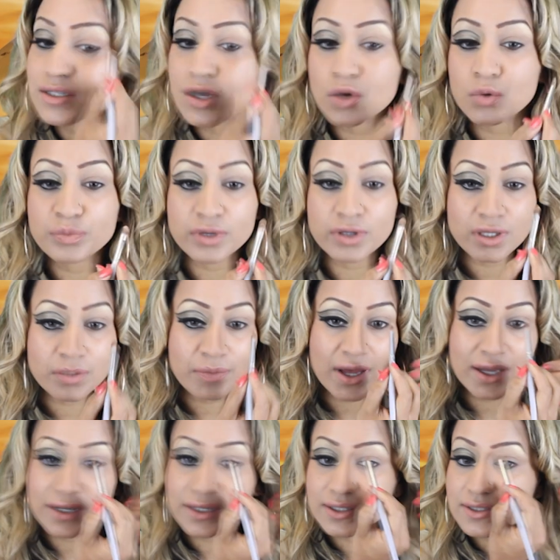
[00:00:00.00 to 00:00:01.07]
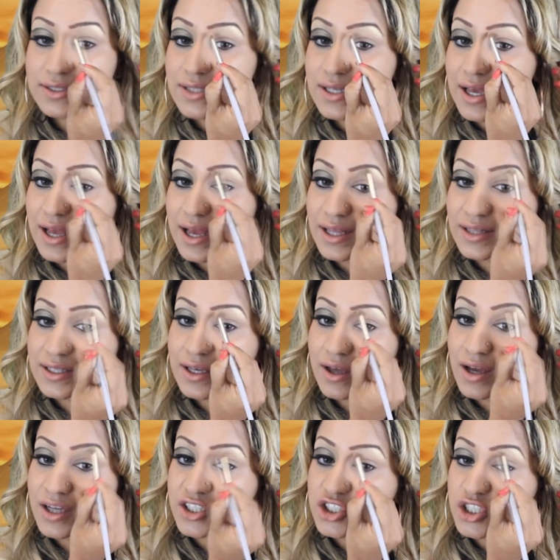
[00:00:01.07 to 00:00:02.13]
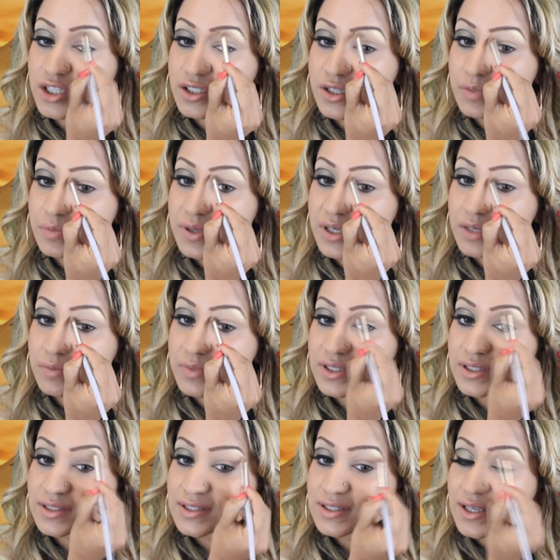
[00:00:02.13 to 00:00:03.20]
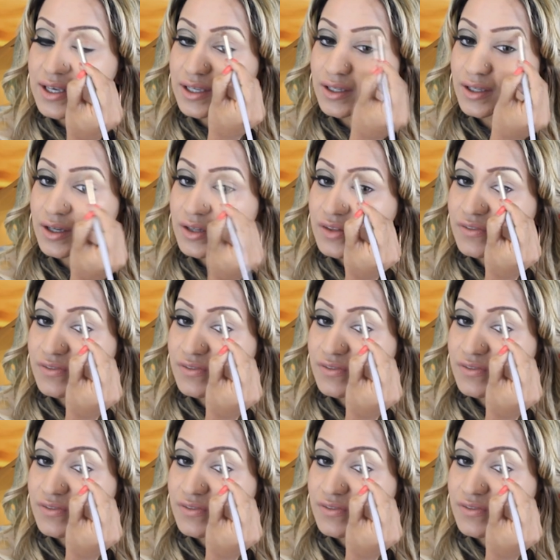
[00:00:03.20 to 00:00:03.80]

Sculpt Beauty palettes and the eyeshadow pigments. You know, they're